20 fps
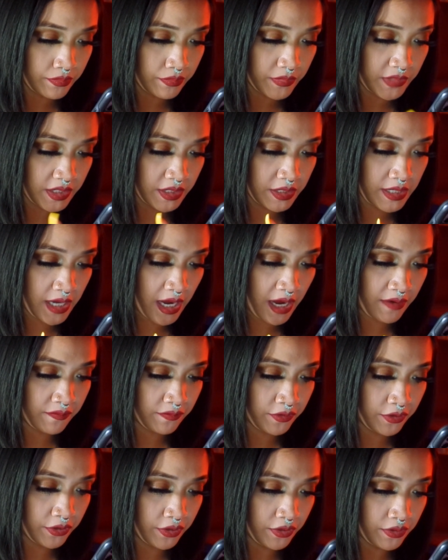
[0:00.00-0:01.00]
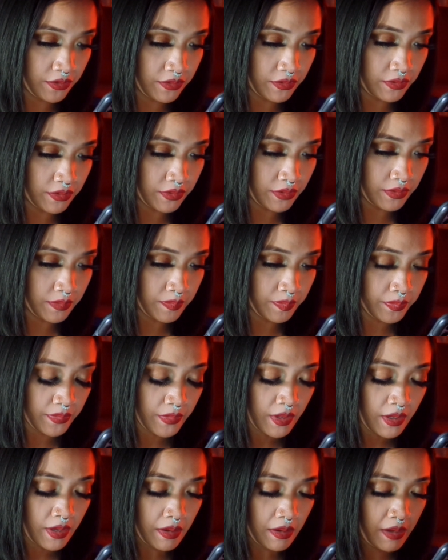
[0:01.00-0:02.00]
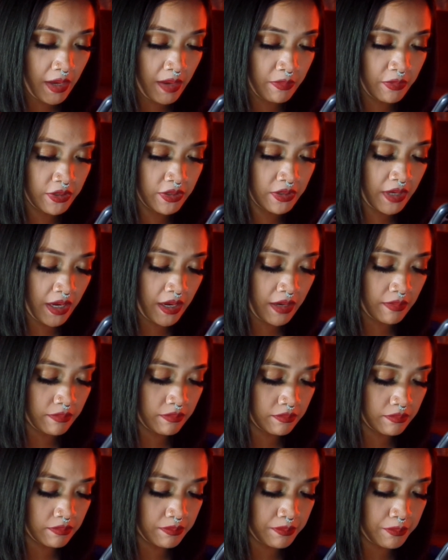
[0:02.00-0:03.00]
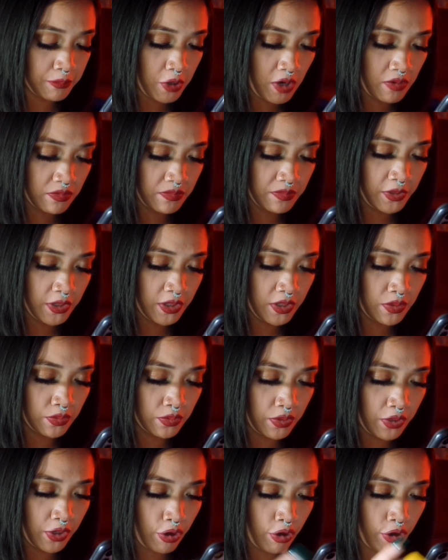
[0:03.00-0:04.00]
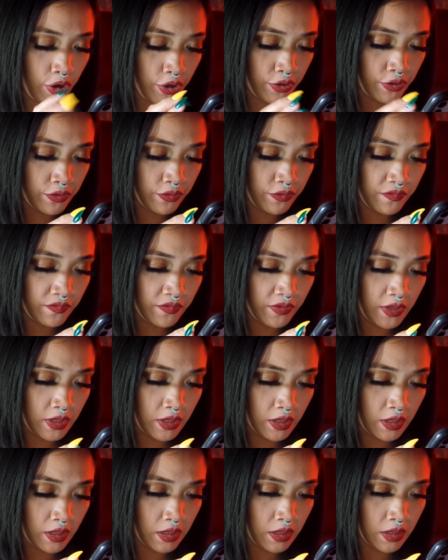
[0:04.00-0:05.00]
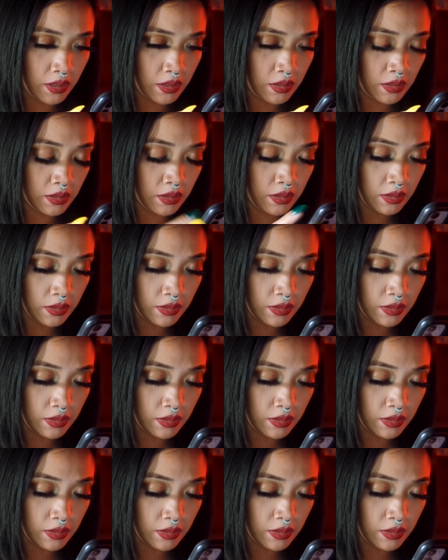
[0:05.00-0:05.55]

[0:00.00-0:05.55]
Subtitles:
This is after. I'm going to probably go to curve and